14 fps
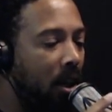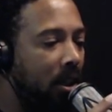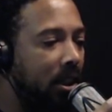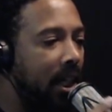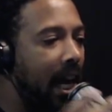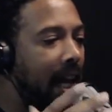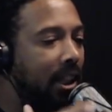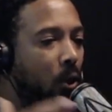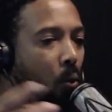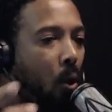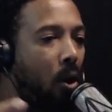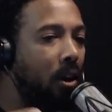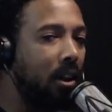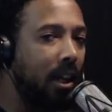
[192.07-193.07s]
had to
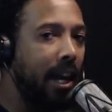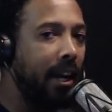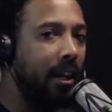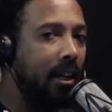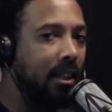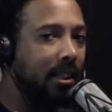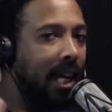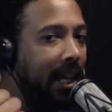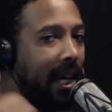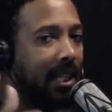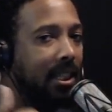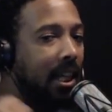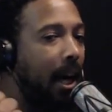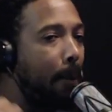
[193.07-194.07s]
work late because I
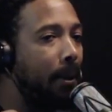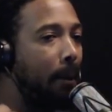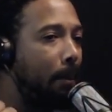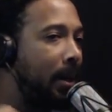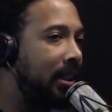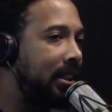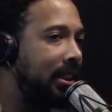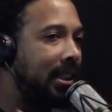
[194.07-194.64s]
guess a couple of bitches